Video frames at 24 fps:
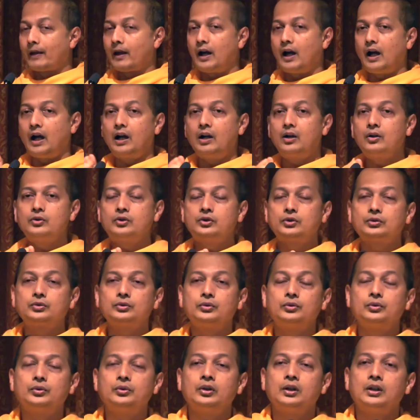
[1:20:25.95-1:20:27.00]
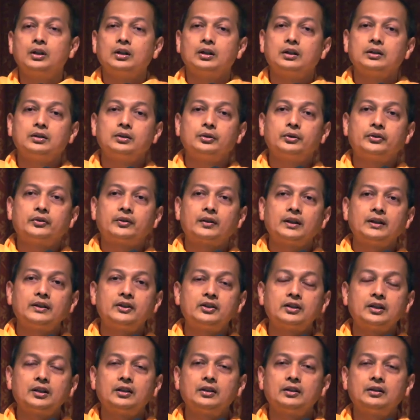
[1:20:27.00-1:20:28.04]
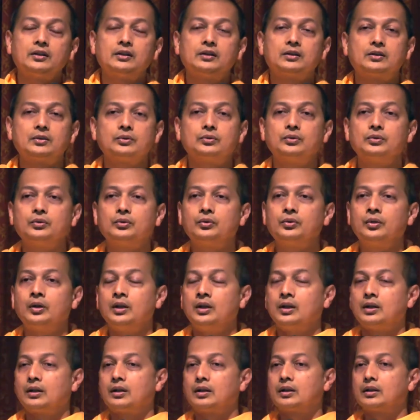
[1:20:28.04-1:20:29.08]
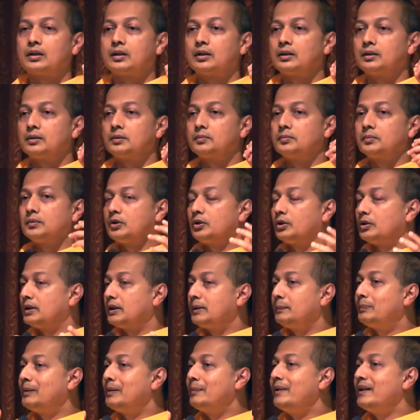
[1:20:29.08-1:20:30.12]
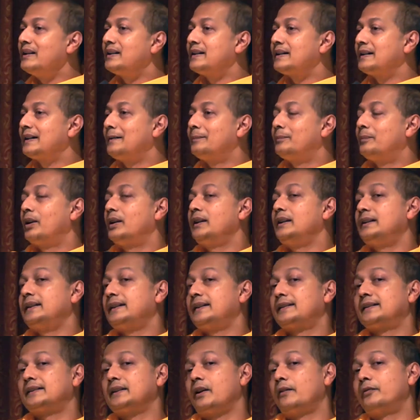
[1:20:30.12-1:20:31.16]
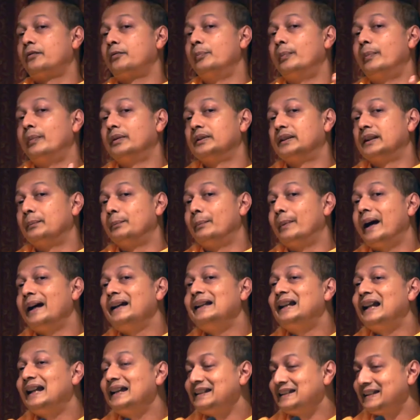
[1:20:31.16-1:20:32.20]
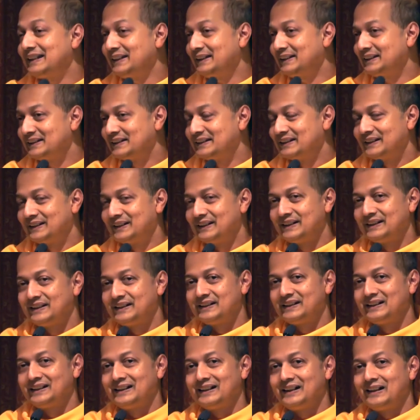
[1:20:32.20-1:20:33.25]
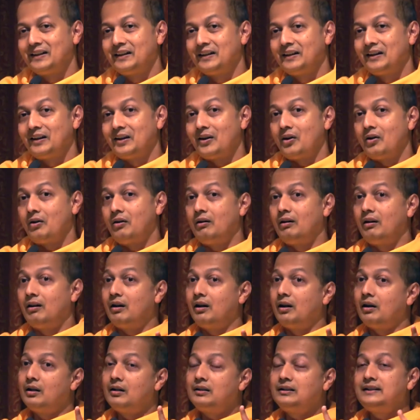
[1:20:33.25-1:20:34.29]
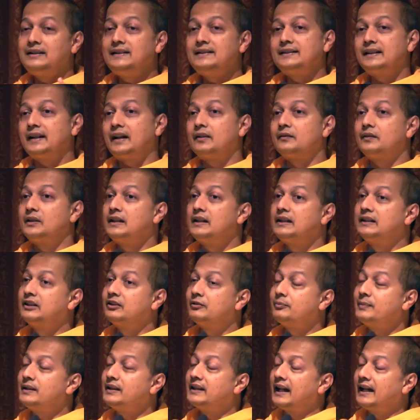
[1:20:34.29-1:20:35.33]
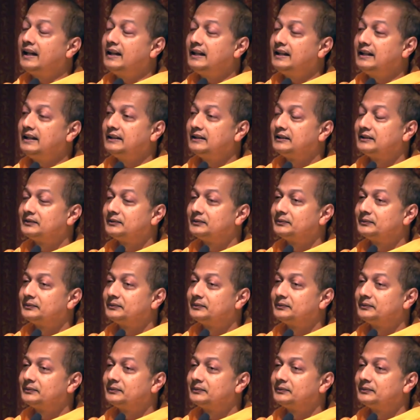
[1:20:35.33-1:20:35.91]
How to use religion to, um, you know, implement it in politics, the, the my liking? All these are, will it give me candy?